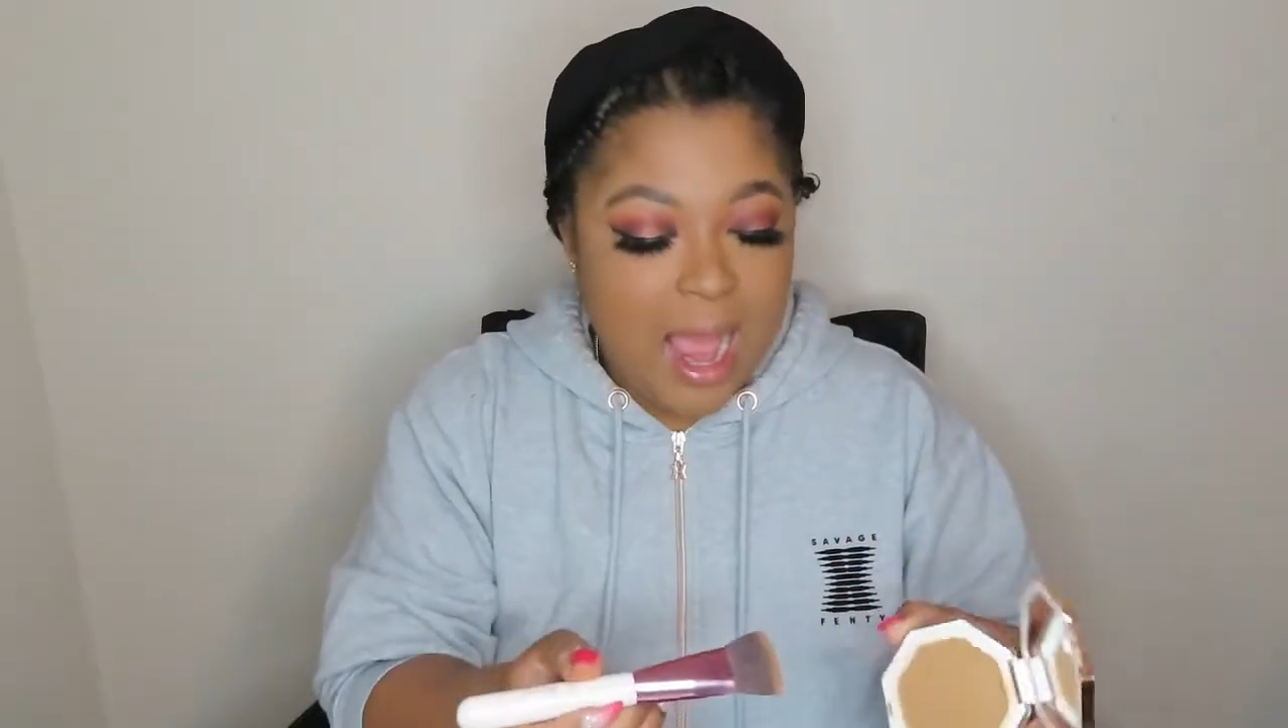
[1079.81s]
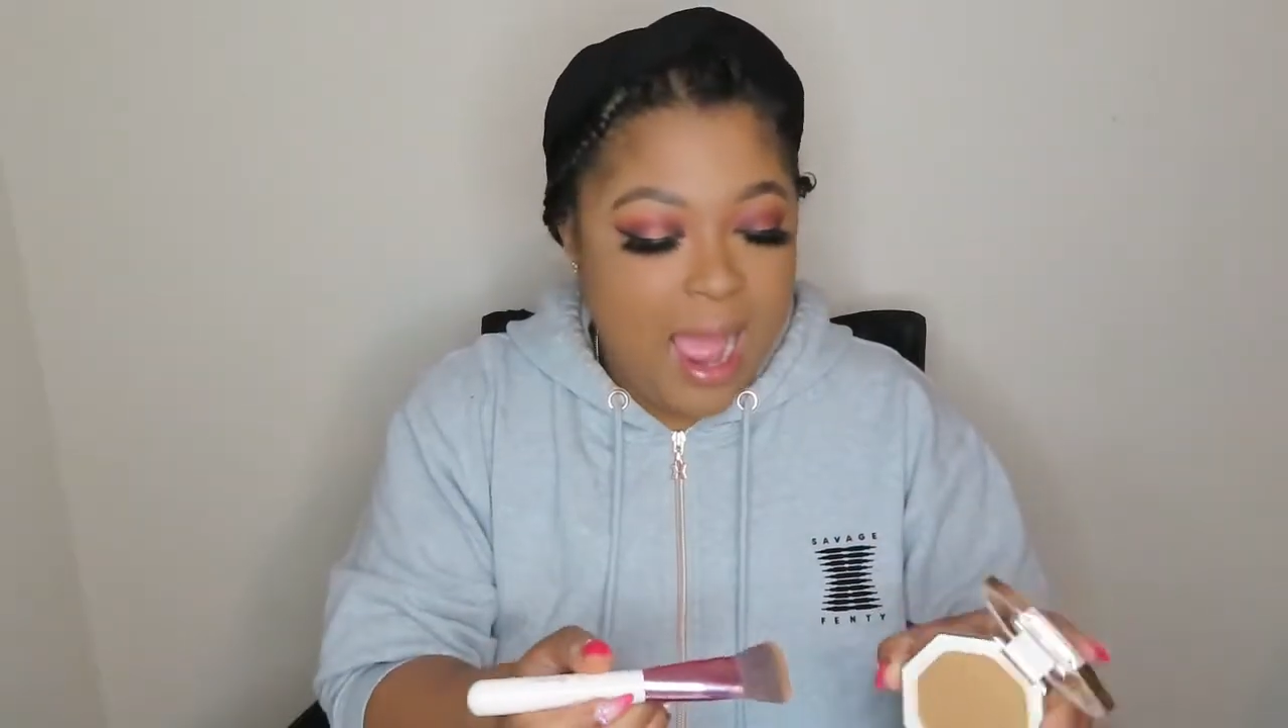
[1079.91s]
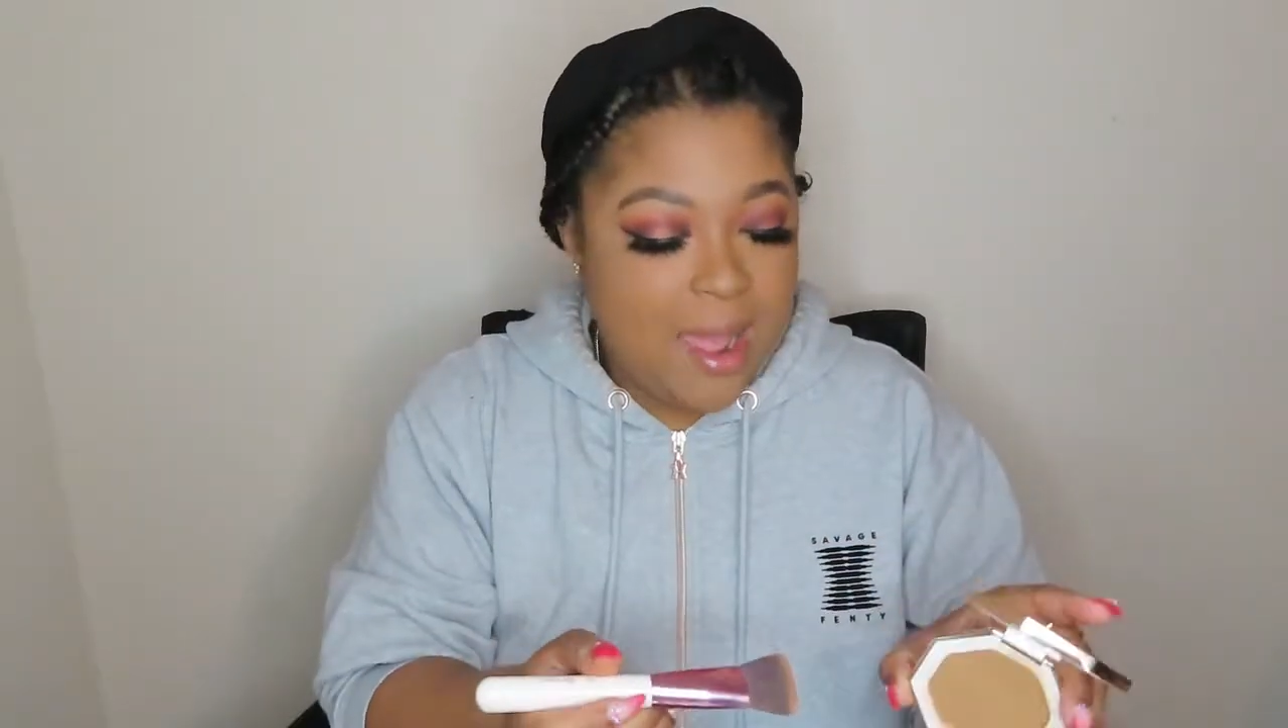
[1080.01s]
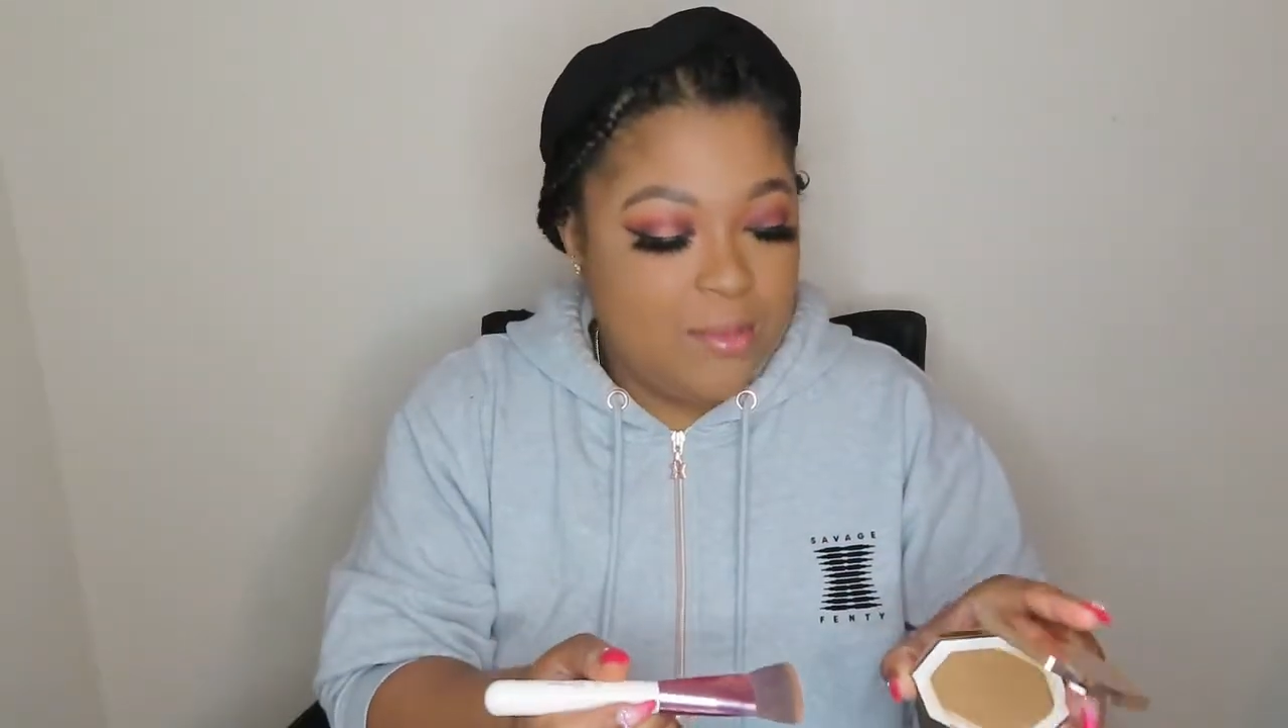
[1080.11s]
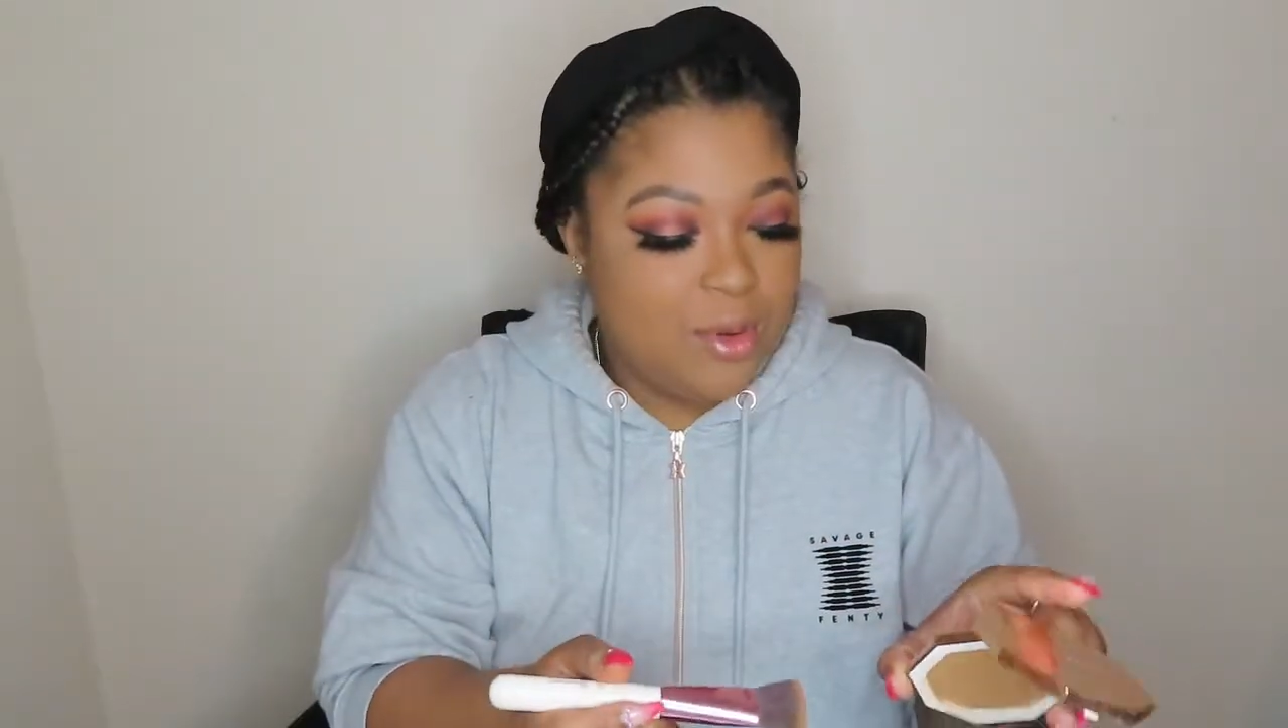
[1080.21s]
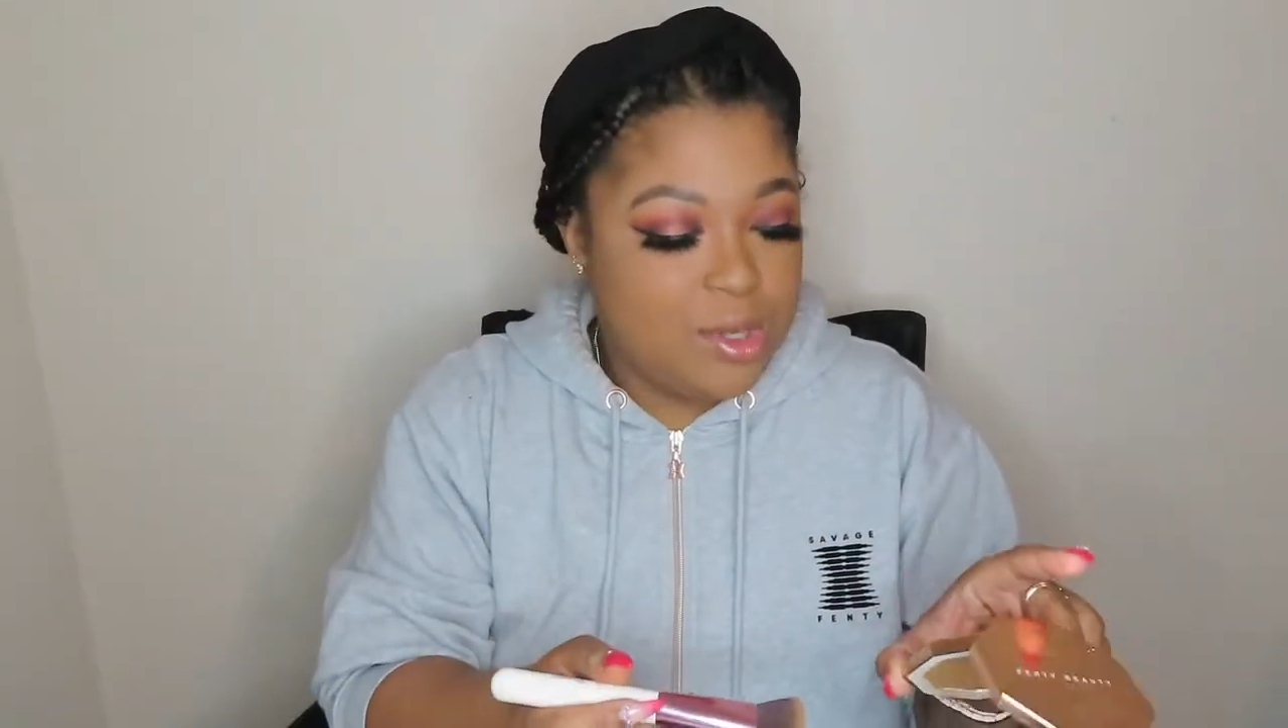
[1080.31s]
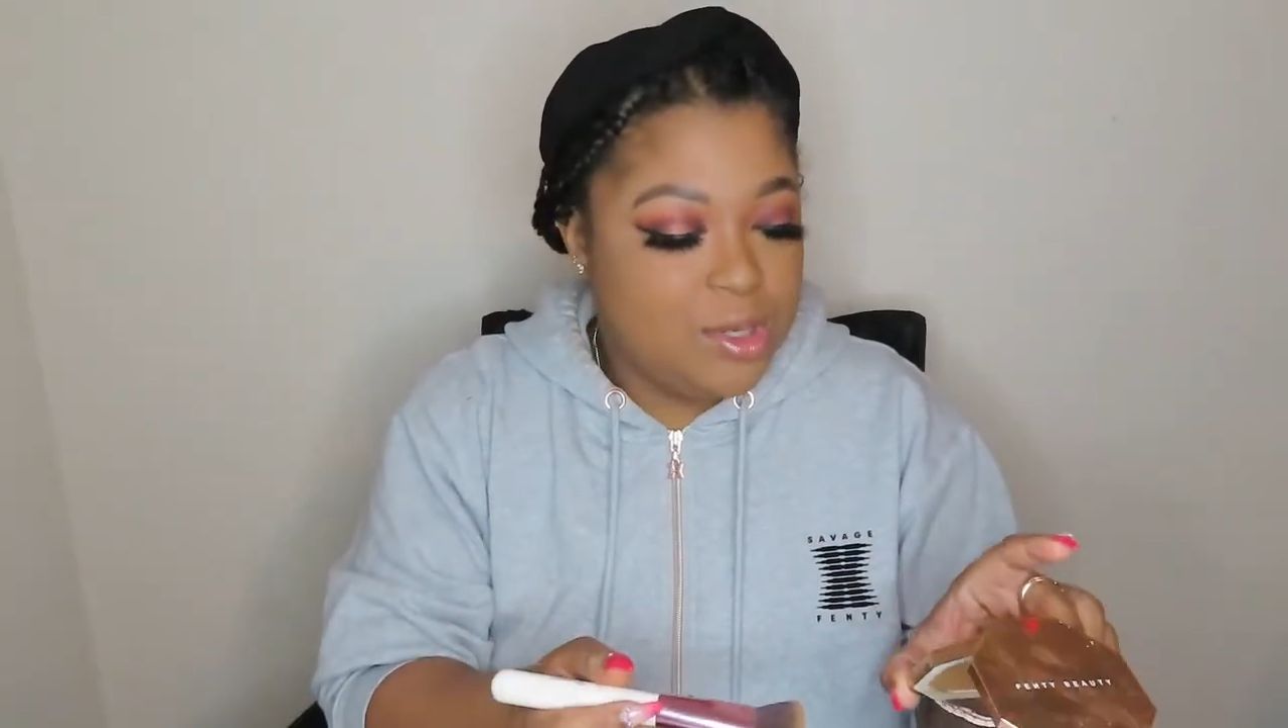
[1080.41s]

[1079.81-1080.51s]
I am going